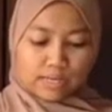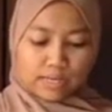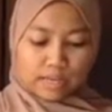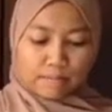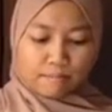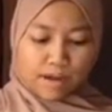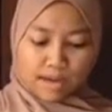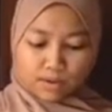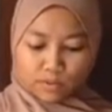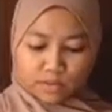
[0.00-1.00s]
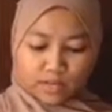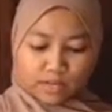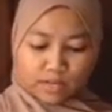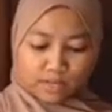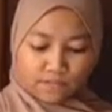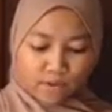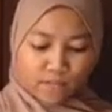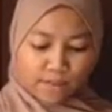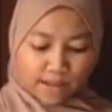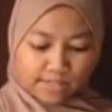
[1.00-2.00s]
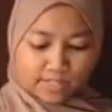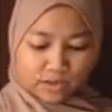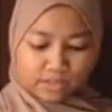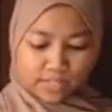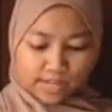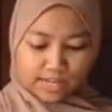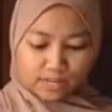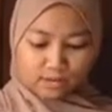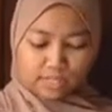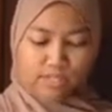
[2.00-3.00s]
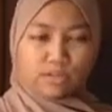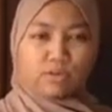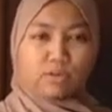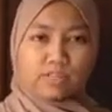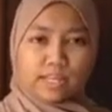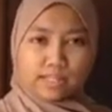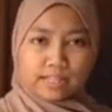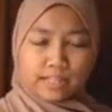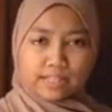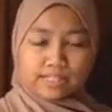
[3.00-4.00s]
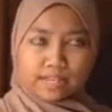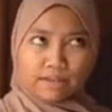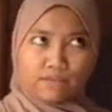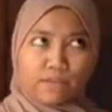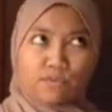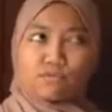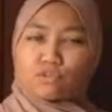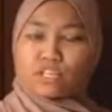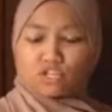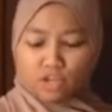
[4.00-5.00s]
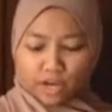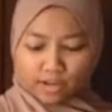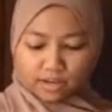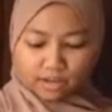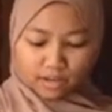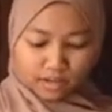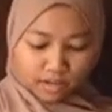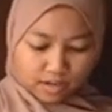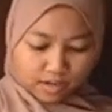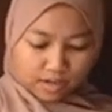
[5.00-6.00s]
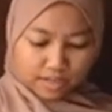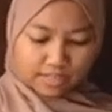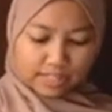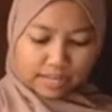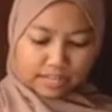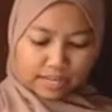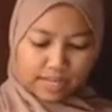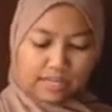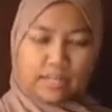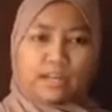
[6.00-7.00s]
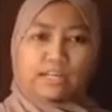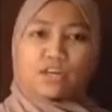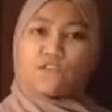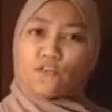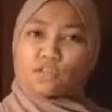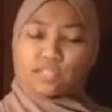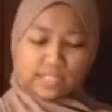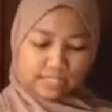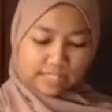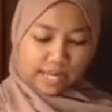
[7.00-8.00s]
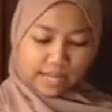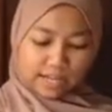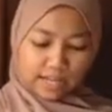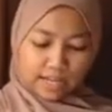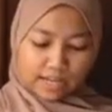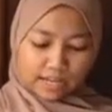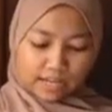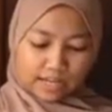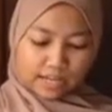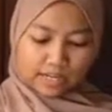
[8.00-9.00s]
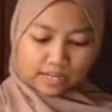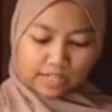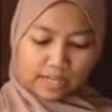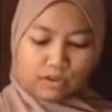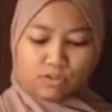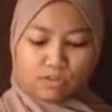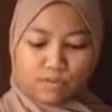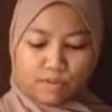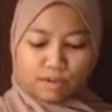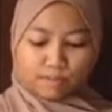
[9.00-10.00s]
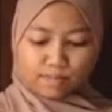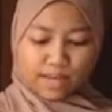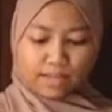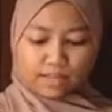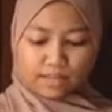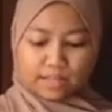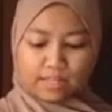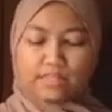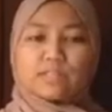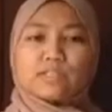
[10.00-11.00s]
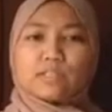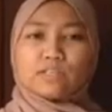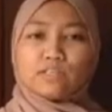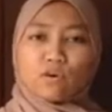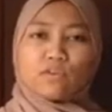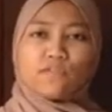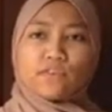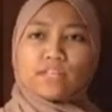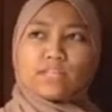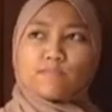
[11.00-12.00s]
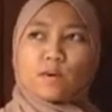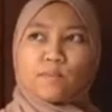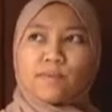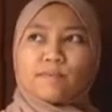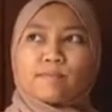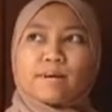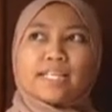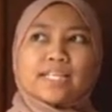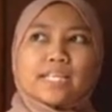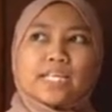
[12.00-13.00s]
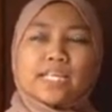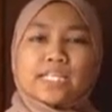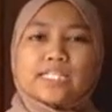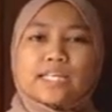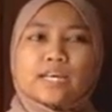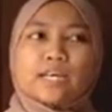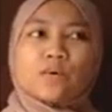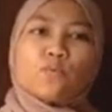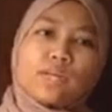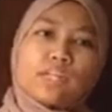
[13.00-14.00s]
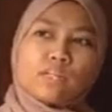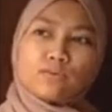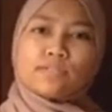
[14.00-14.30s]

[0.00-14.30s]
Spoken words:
came by few plans or schedules in rotating safety routine check. Other than that, the forcing style can also be implied in resolving the problem, but it is a win-lose